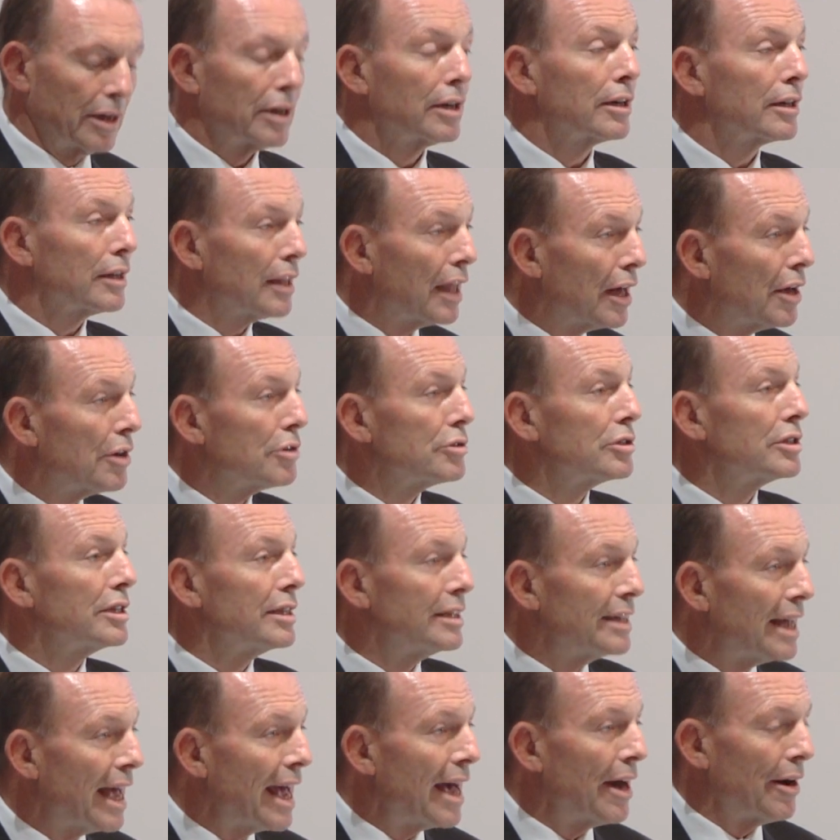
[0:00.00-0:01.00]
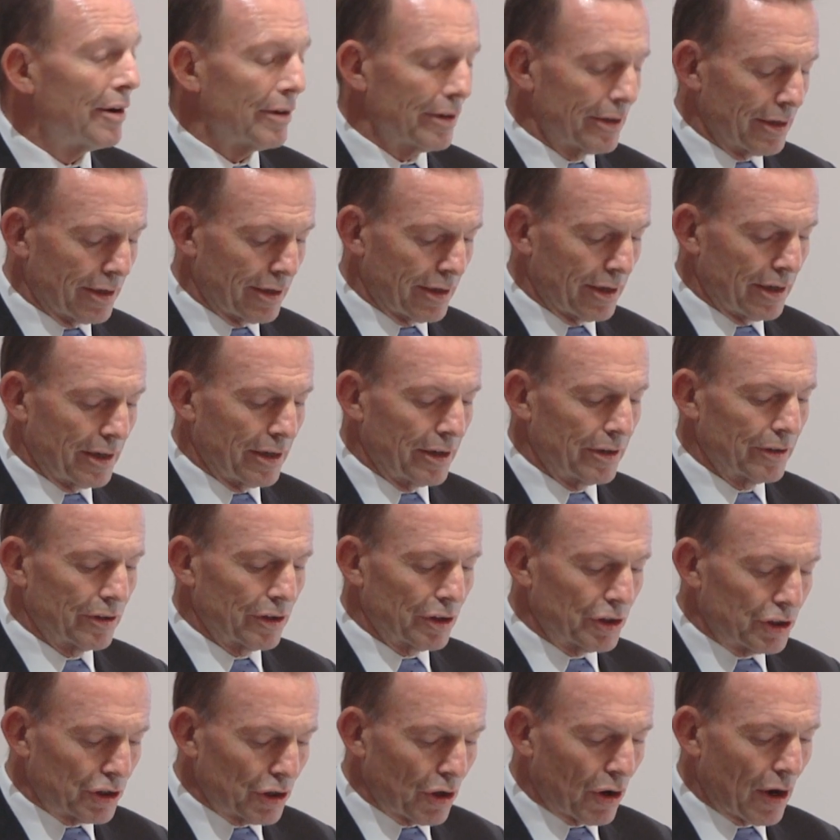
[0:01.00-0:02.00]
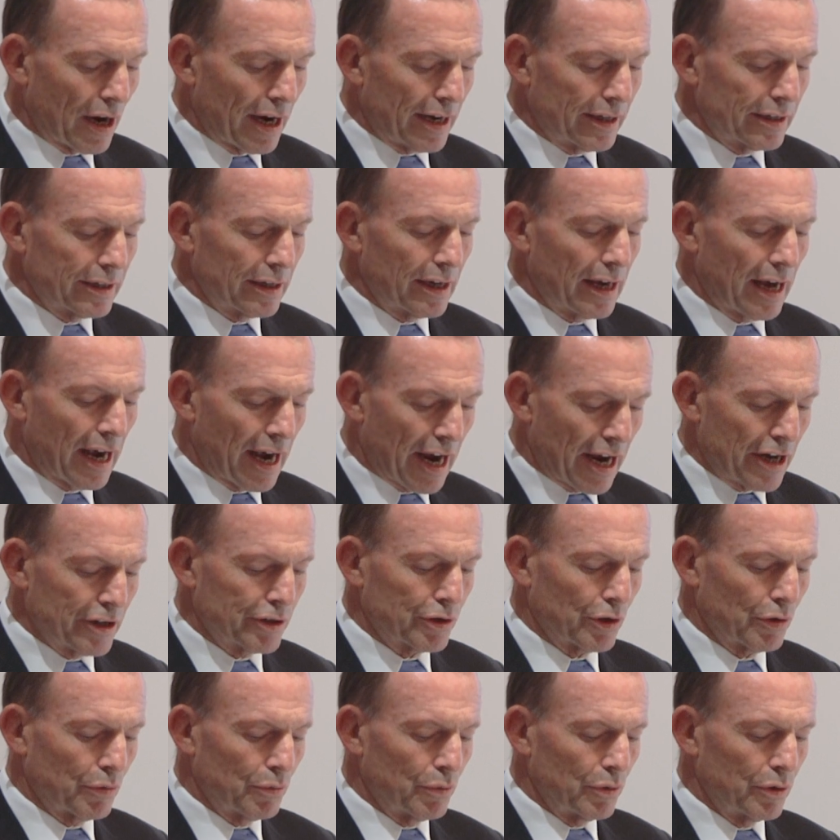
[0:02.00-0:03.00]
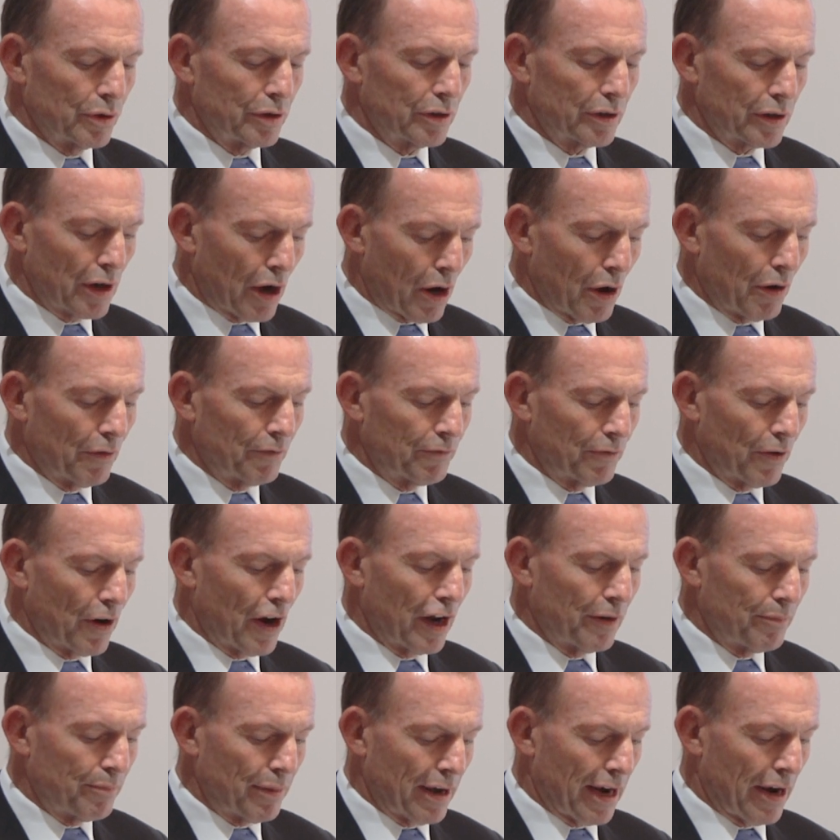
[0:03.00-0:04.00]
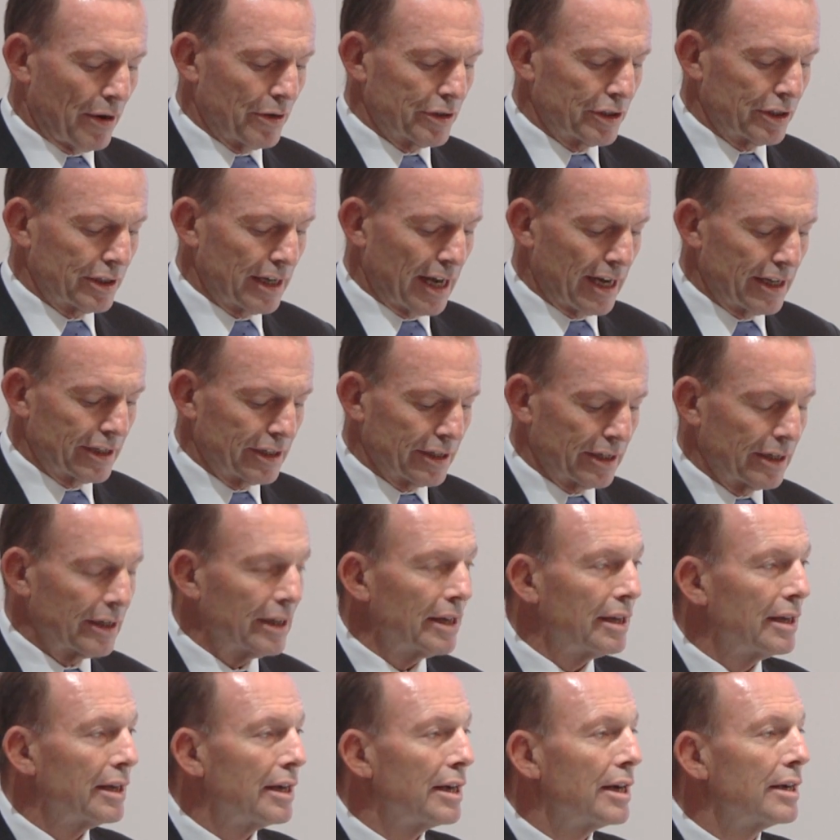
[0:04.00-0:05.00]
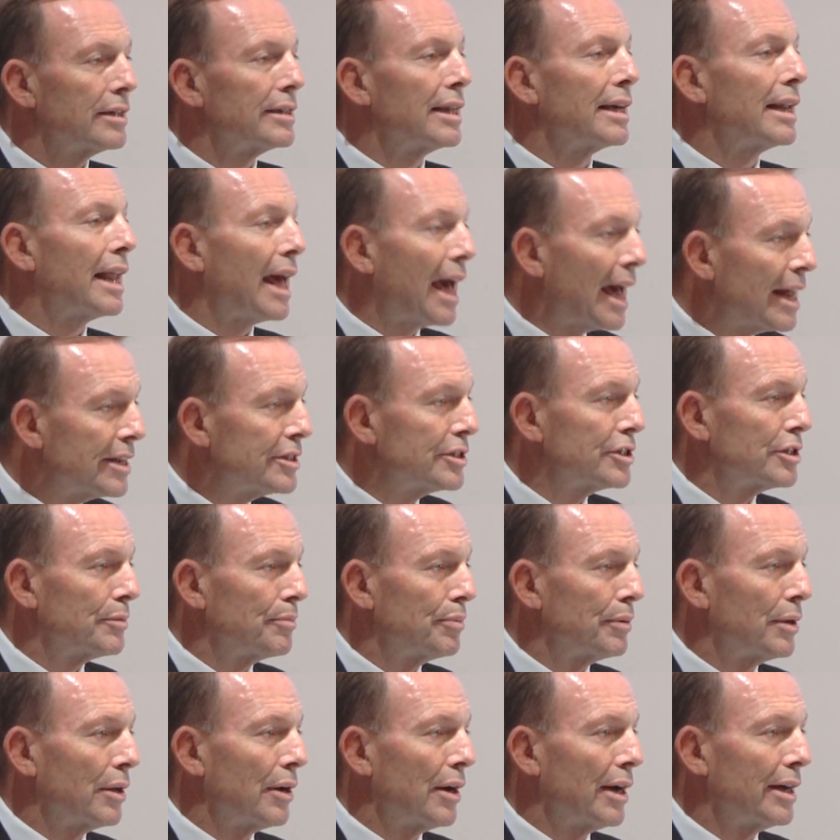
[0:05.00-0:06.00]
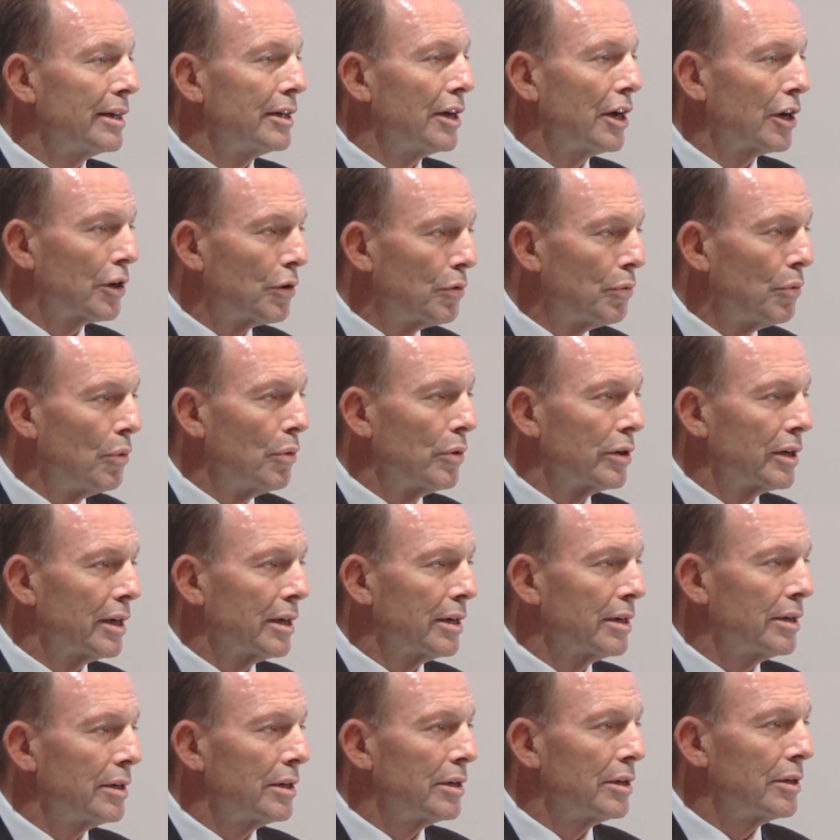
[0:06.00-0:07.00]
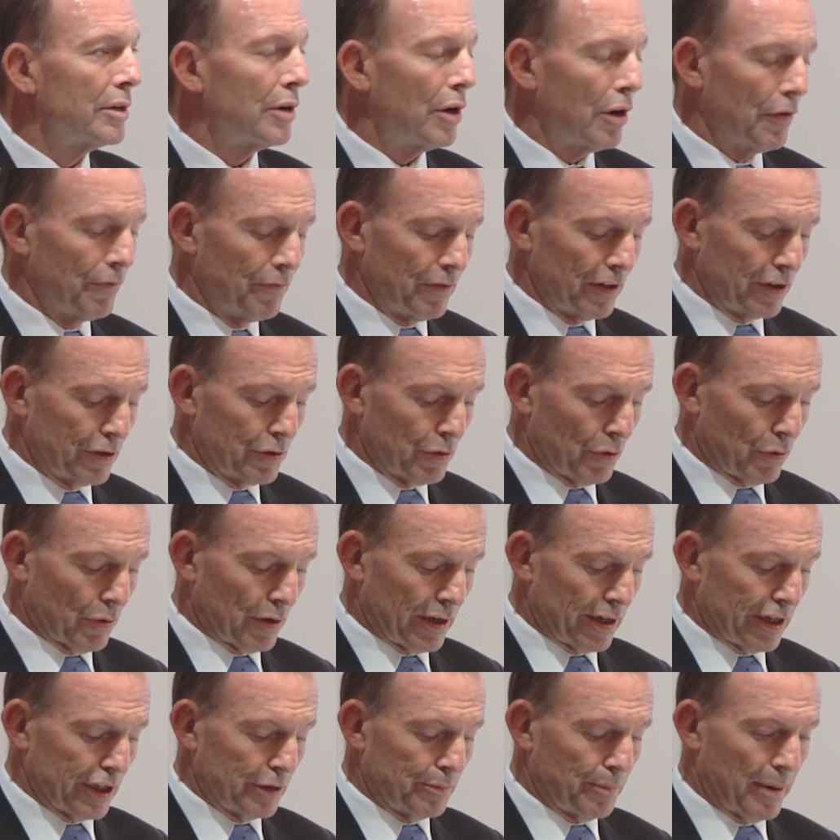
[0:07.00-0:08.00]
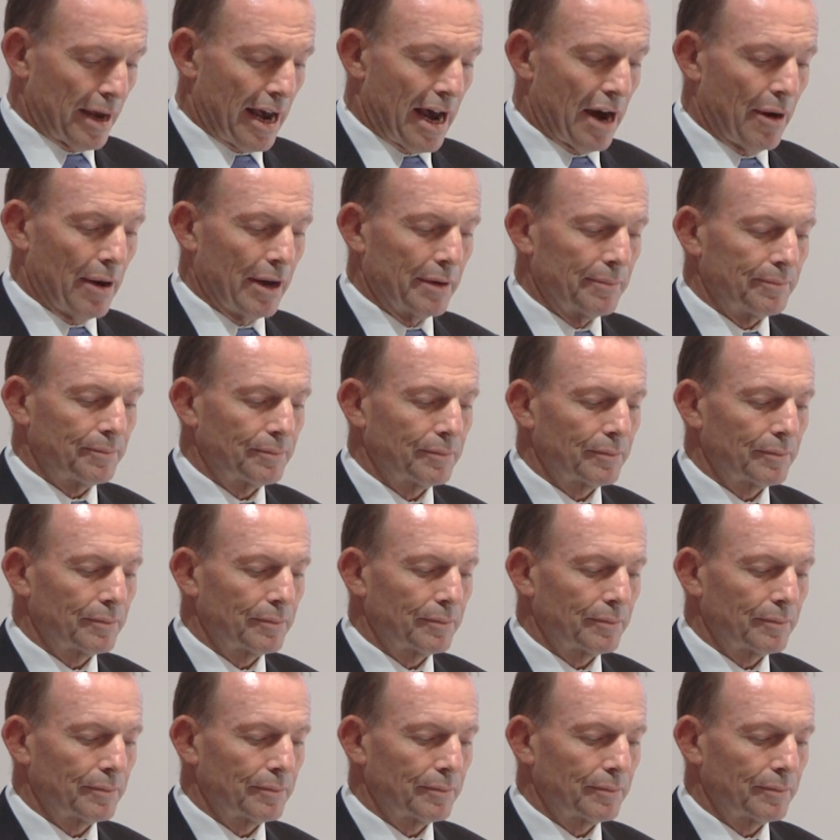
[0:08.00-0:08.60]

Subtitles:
closed down the giant Hazelwood coal-fired power station that had supplied a quarter of Victoria's power.